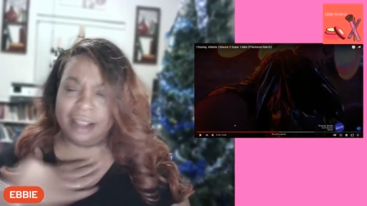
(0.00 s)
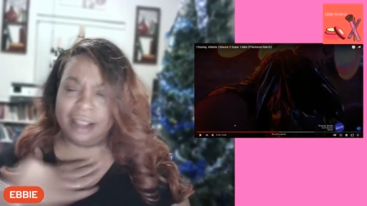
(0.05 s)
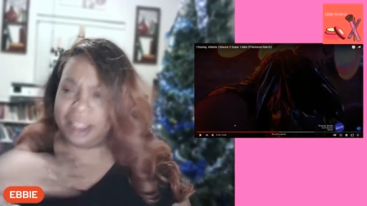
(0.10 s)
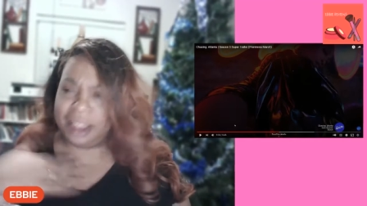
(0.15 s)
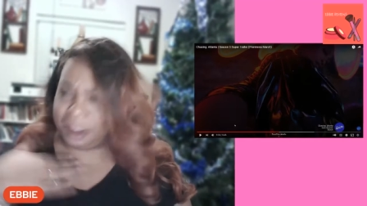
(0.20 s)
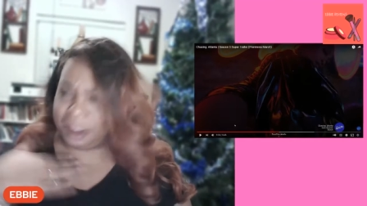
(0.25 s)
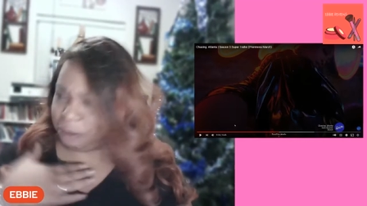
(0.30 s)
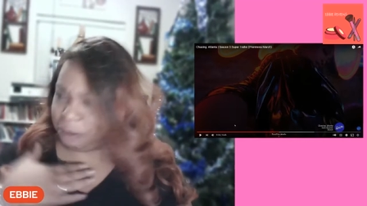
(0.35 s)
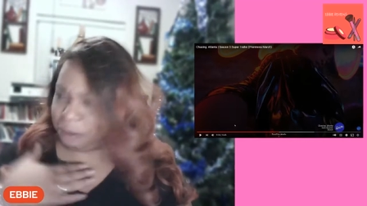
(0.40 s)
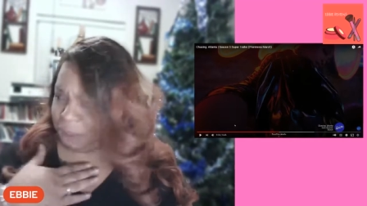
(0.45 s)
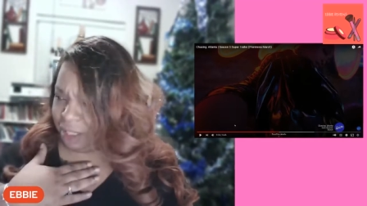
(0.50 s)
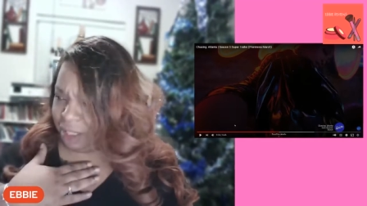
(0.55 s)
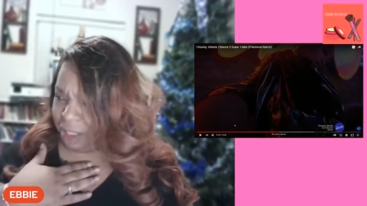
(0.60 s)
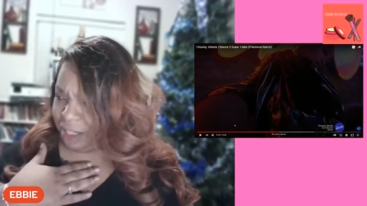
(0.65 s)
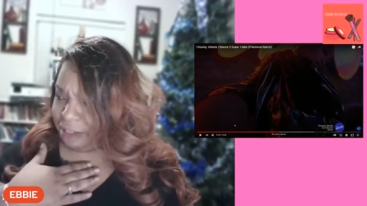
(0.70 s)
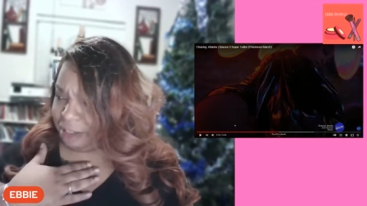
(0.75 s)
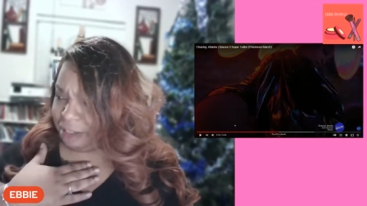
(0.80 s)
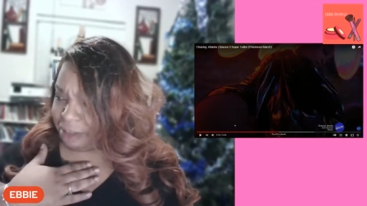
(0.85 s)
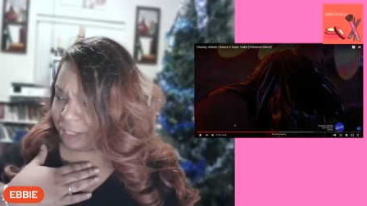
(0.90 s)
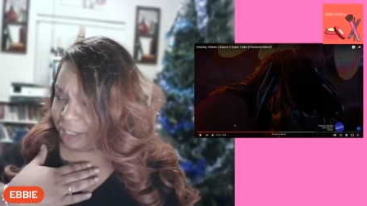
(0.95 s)
the
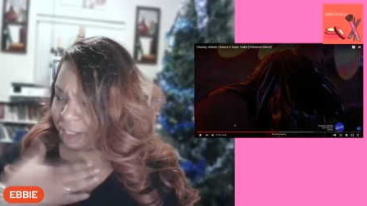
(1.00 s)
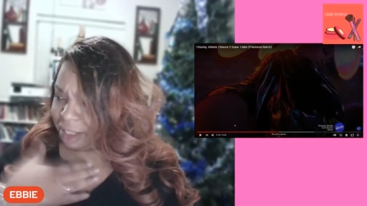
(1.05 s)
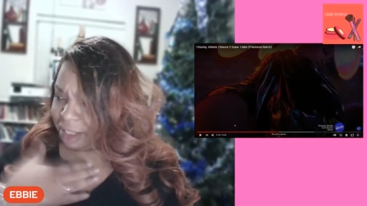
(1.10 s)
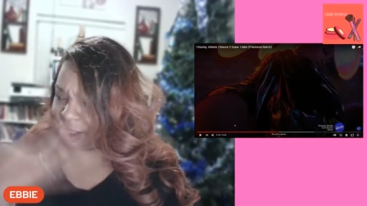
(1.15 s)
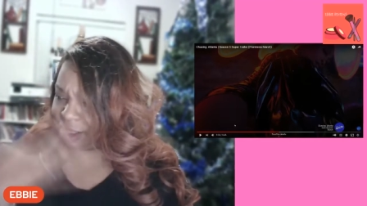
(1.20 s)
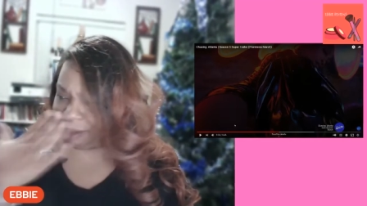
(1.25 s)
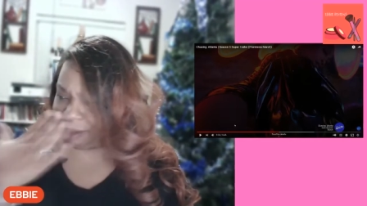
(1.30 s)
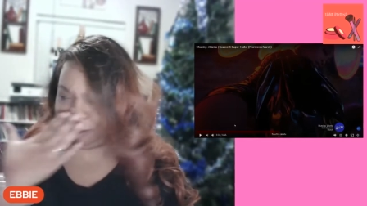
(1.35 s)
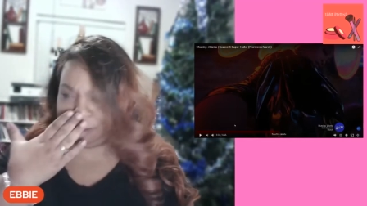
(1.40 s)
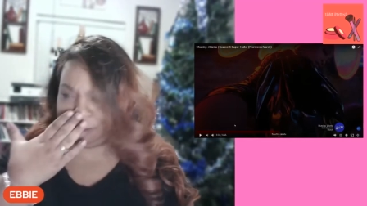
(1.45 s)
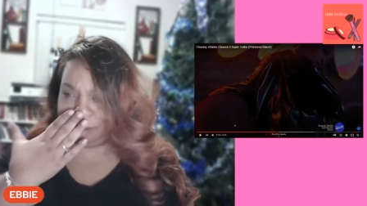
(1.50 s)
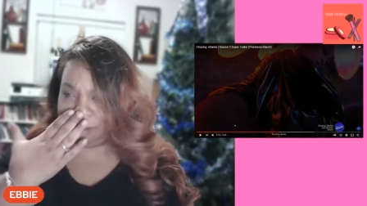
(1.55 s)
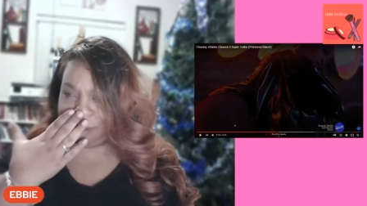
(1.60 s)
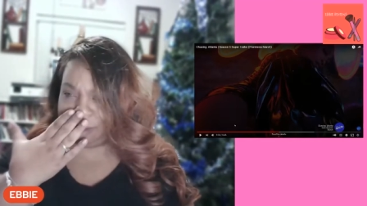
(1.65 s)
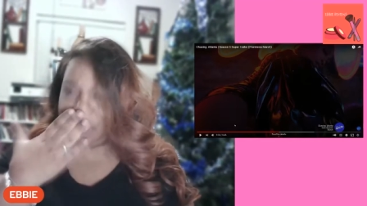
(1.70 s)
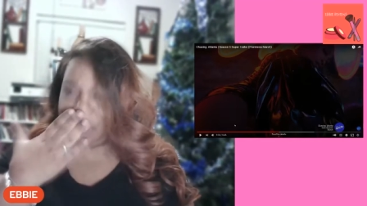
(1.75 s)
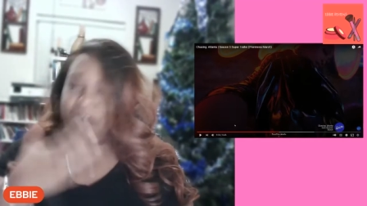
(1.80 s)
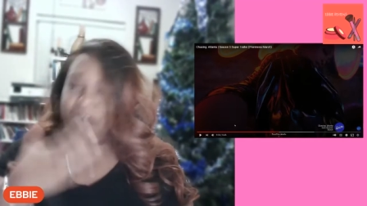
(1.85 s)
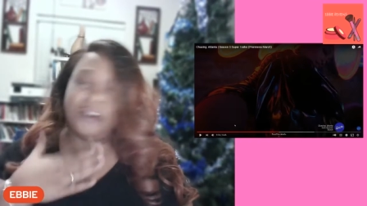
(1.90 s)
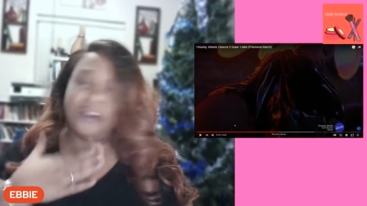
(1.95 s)
lyrics.
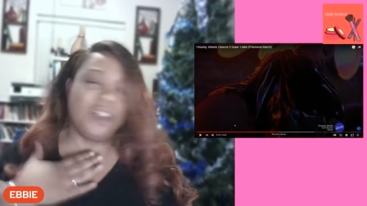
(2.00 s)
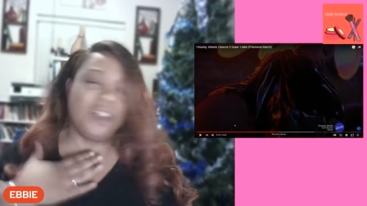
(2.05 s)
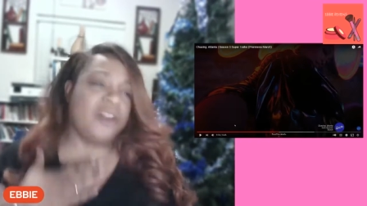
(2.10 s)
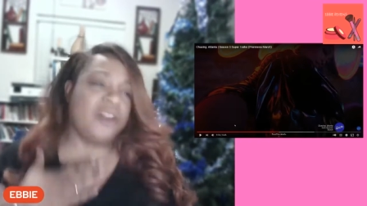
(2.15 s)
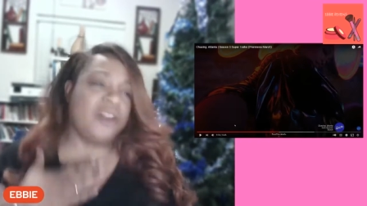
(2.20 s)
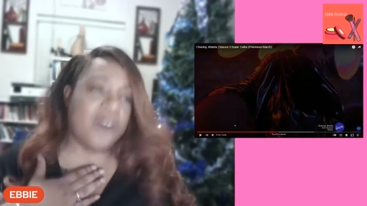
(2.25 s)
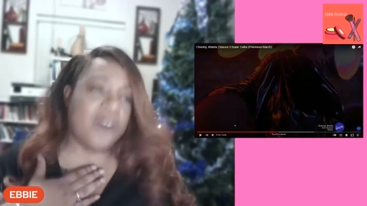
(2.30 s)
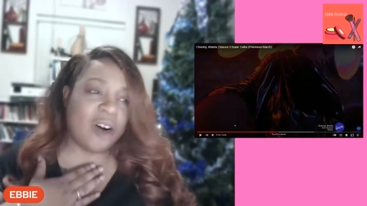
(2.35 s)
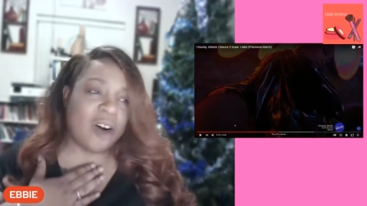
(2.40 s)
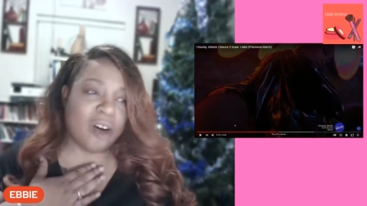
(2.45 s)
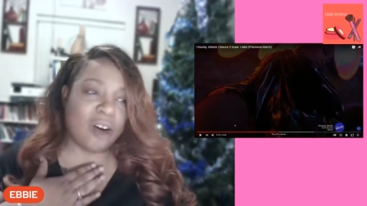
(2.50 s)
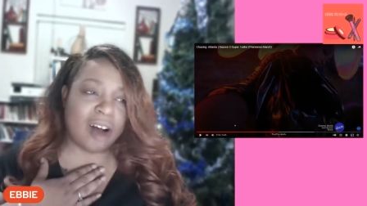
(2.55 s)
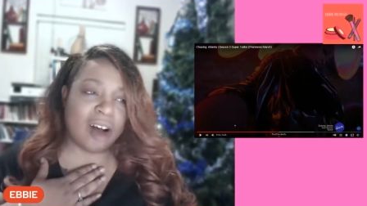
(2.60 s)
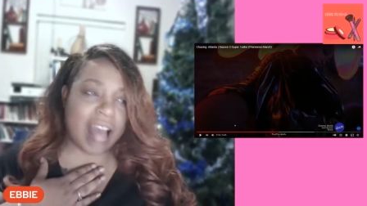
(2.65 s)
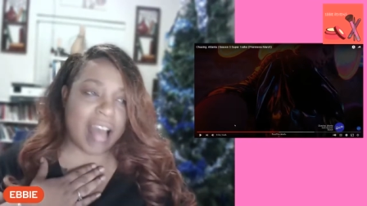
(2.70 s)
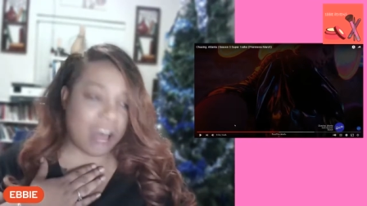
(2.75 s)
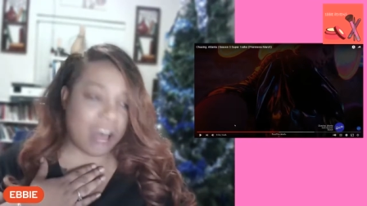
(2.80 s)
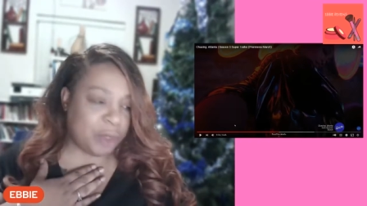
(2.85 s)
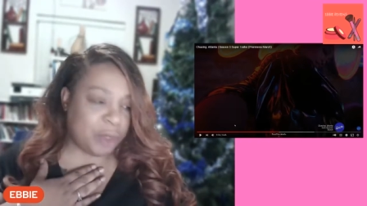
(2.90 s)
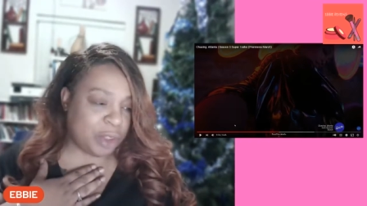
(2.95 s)
First of all,
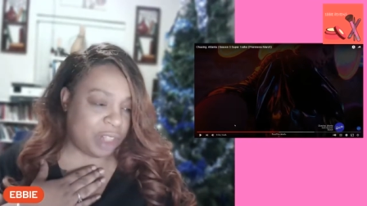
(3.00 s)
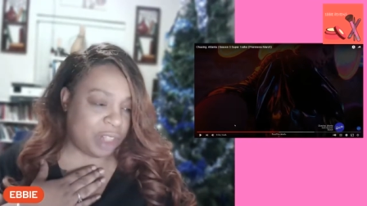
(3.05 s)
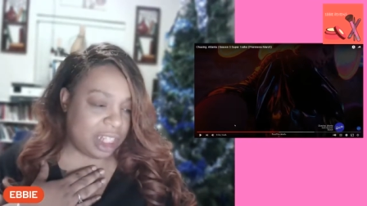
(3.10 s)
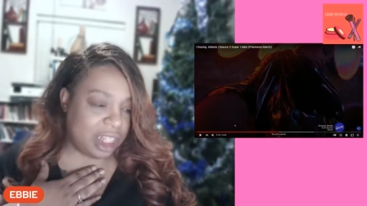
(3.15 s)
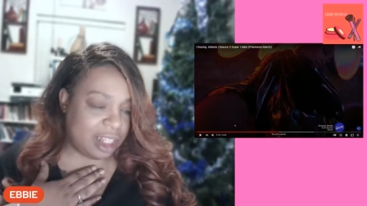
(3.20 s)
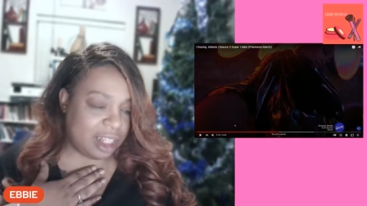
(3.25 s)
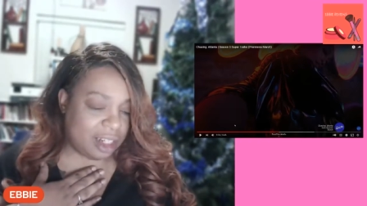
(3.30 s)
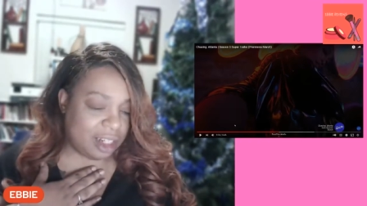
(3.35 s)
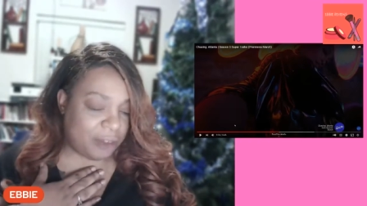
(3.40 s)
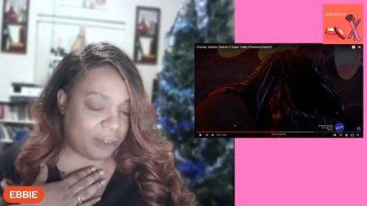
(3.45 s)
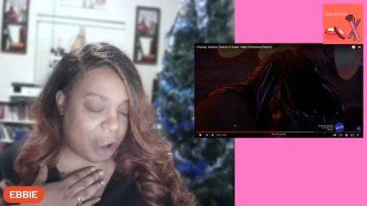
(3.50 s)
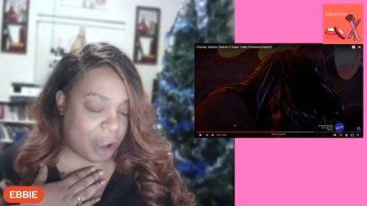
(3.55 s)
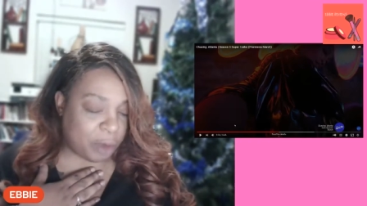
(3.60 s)
I was listening.